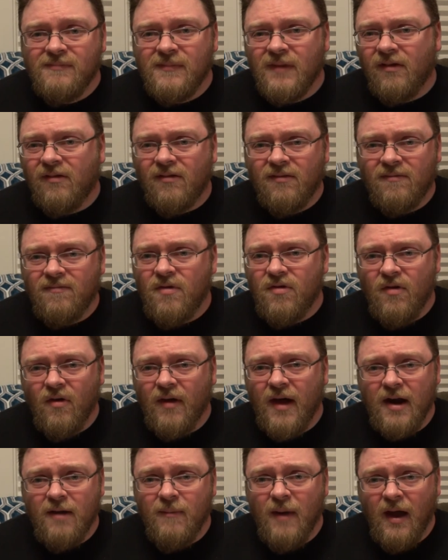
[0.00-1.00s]
it's
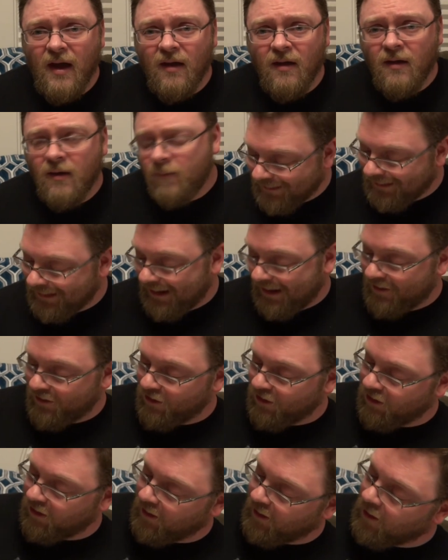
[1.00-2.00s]
still kind of meh.
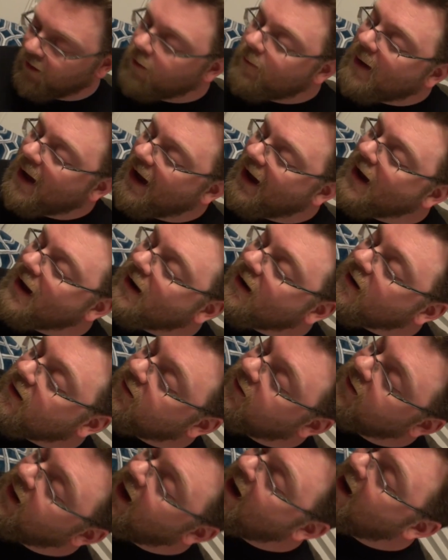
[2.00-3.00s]
Cleansing the palate and